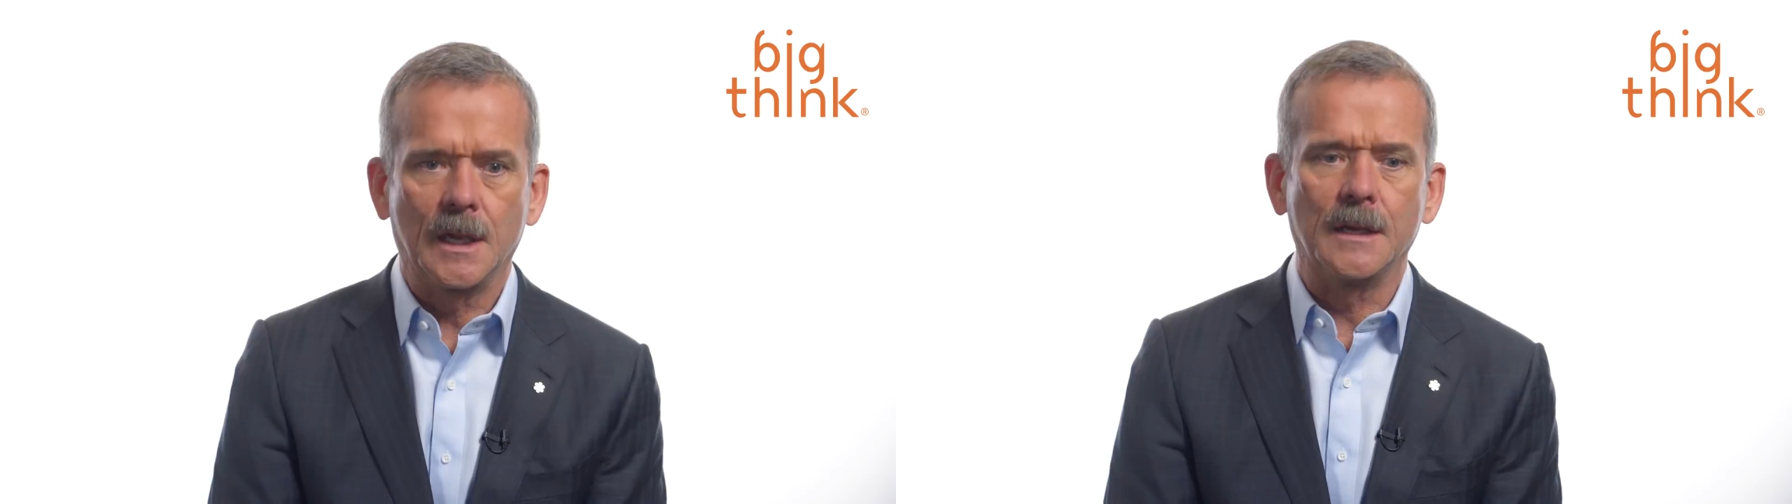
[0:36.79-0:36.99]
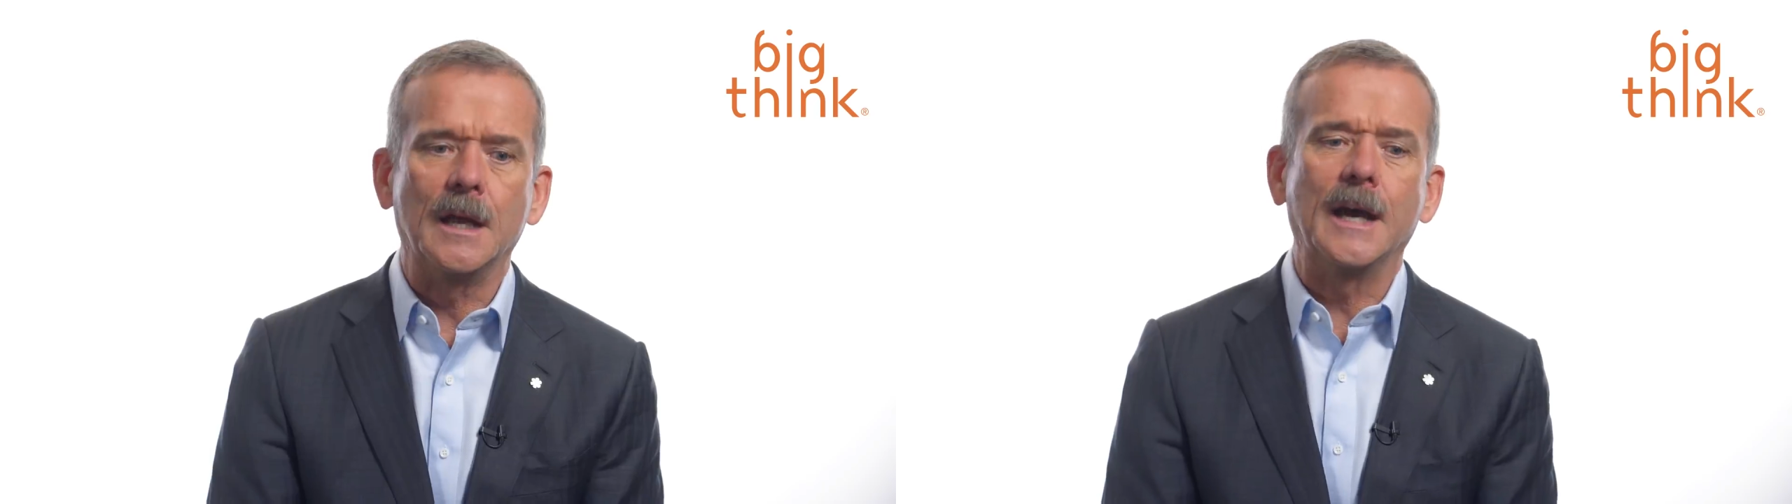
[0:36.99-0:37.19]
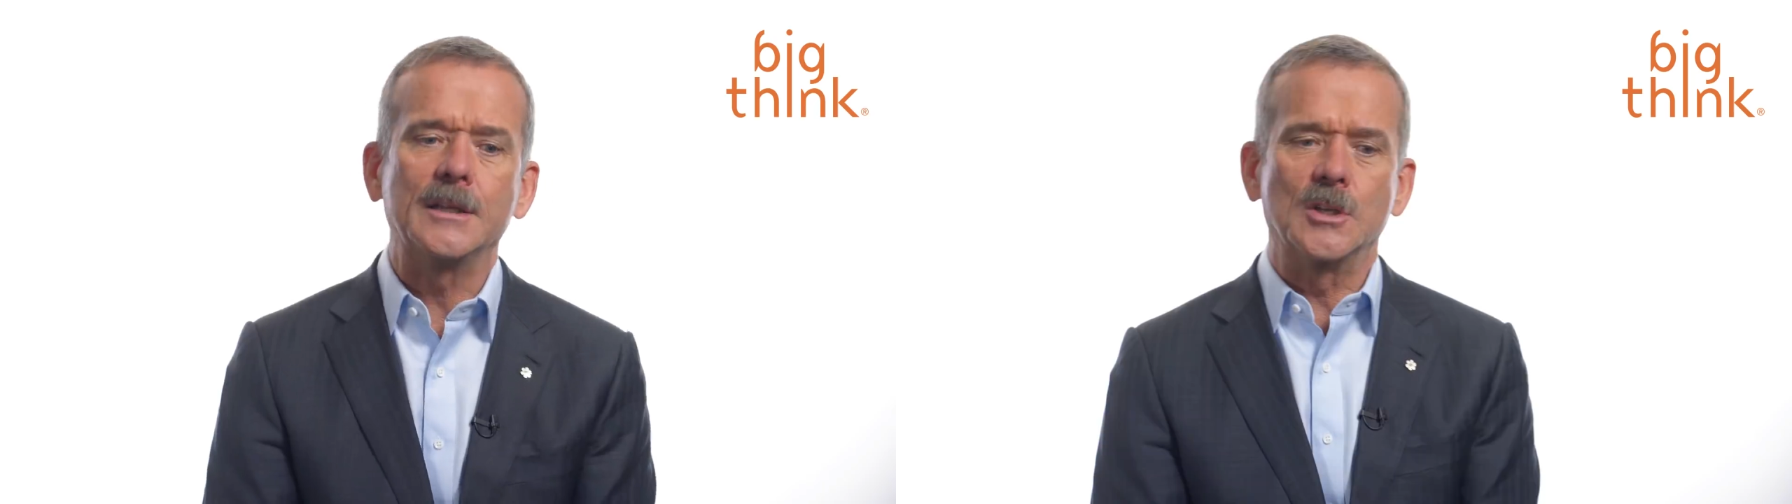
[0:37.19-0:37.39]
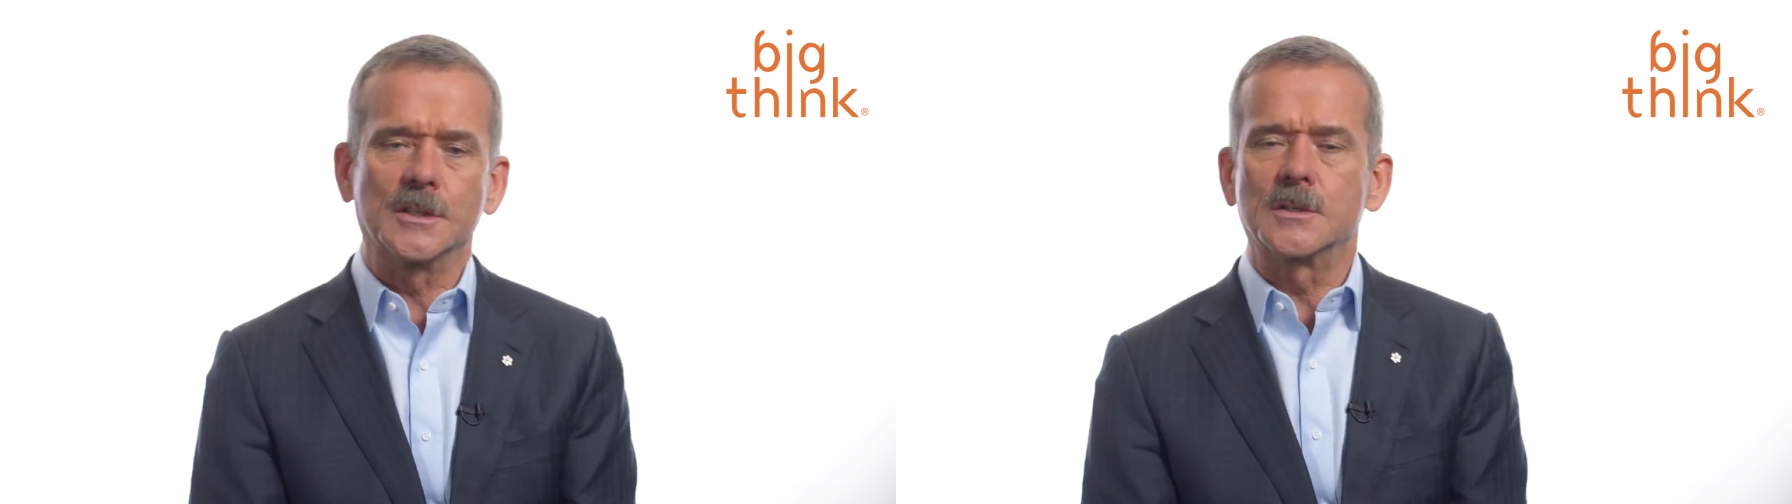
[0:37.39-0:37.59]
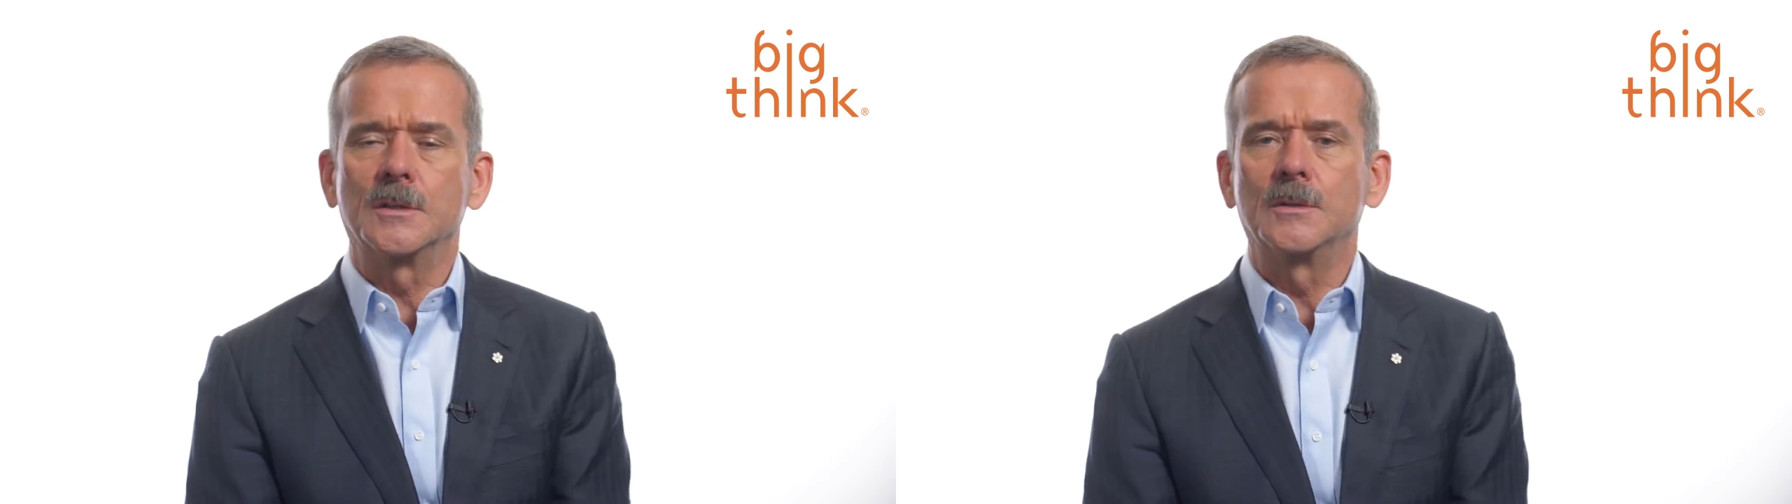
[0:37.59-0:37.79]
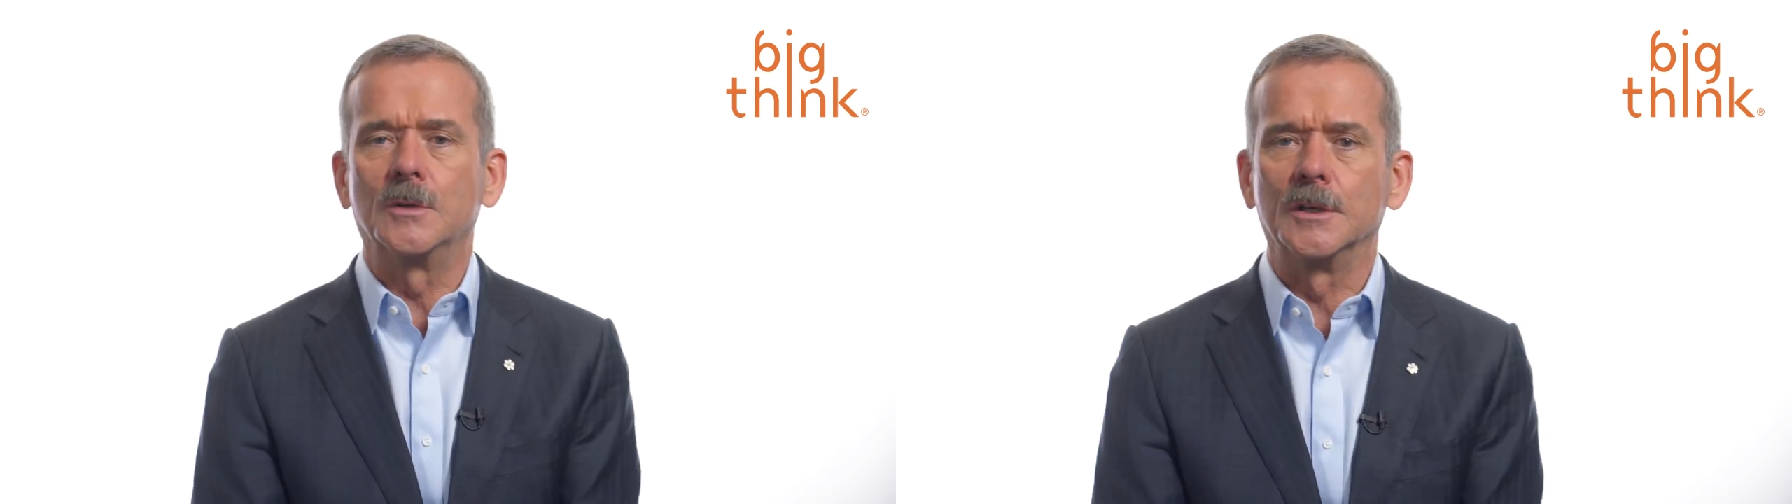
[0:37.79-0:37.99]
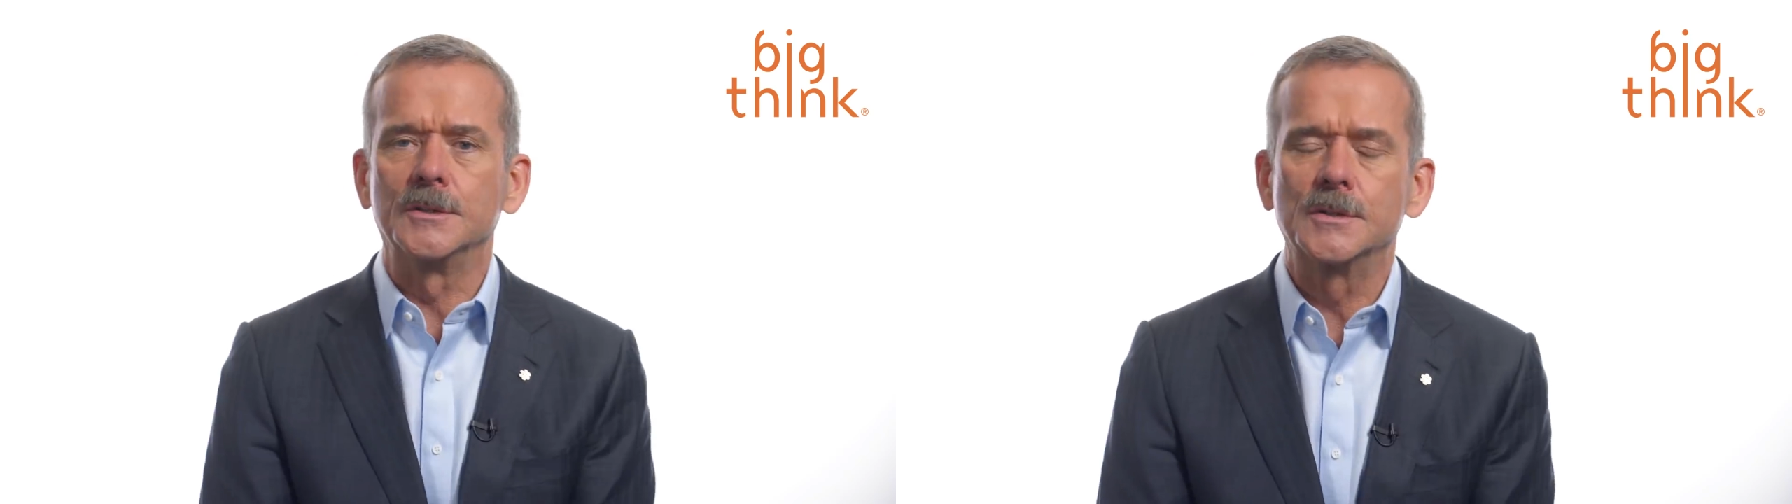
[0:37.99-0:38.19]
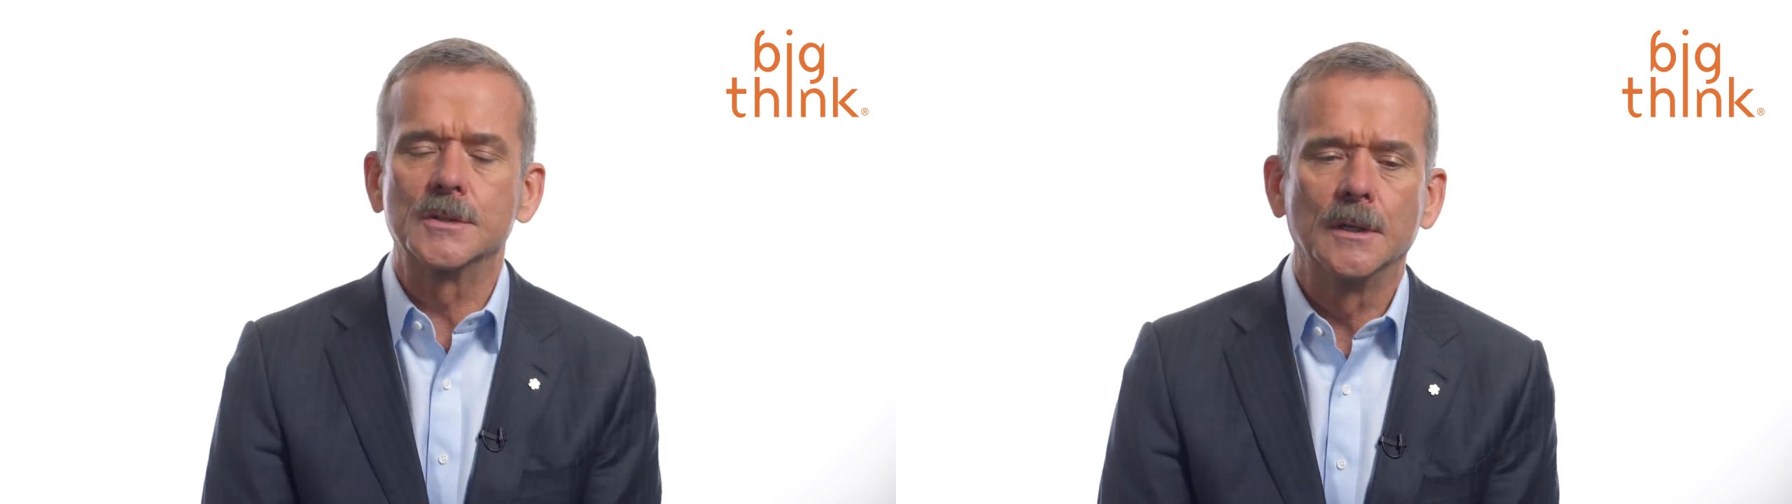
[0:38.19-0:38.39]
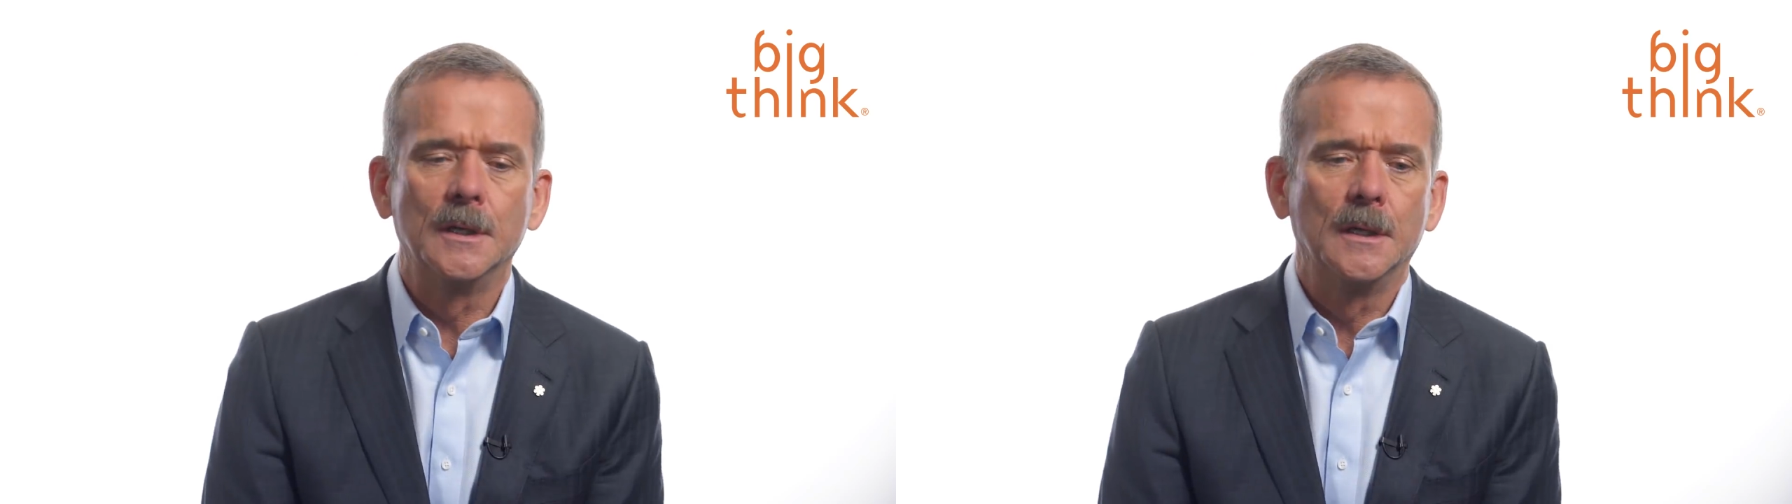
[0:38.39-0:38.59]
And not just to the words,